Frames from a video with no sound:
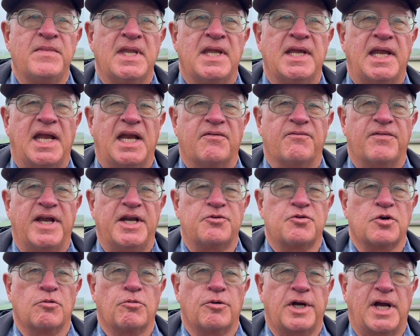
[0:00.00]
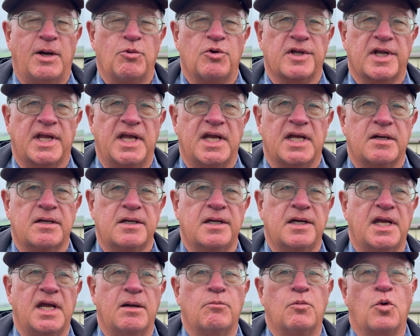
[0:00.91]
in vitro, we're able to
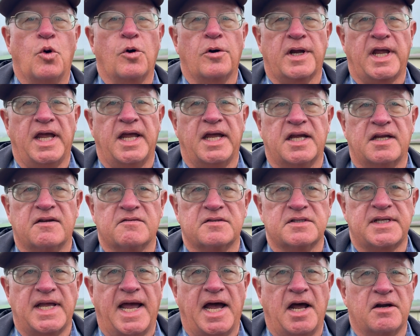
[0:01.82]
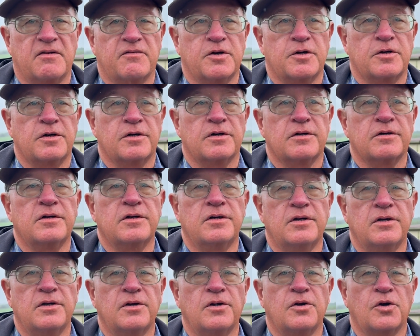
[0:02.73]
get more calves out of her
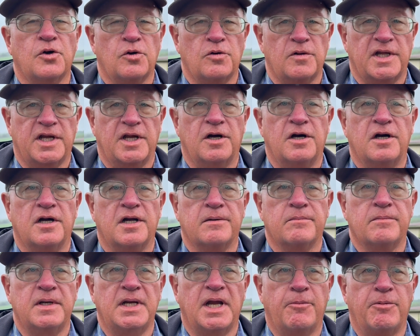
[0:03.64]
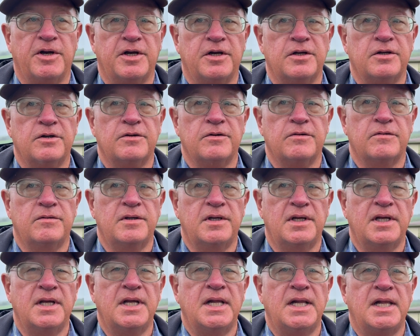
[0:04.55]
early on, and we do,
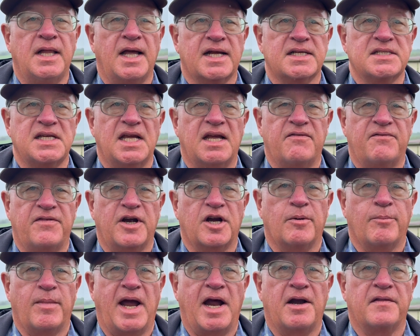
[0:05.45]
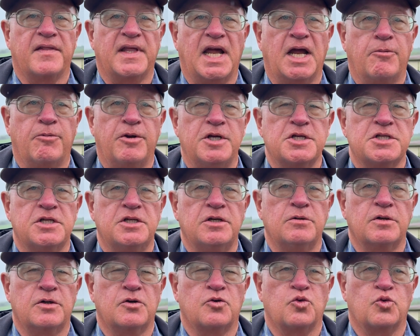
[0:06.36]
like I say, a fair amount of that. We used
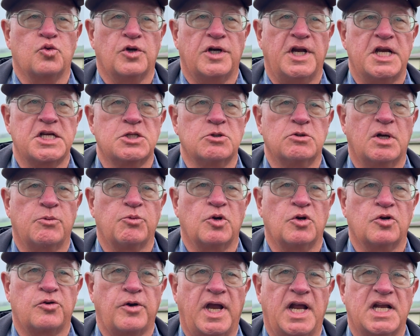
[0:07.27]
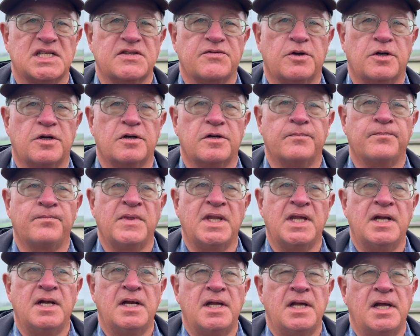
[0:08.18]
to do traditional embryo transfer,
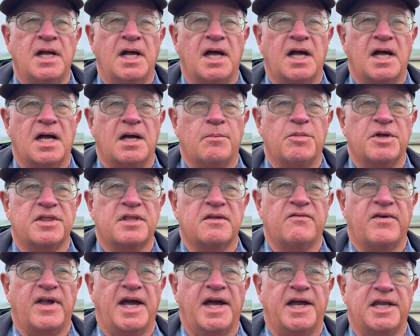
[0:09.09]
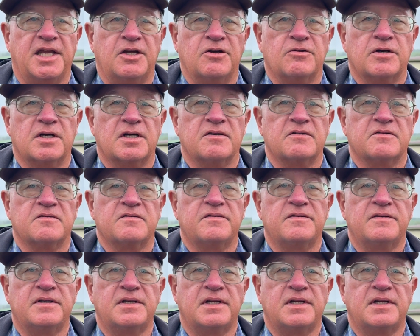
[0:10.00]
but the value of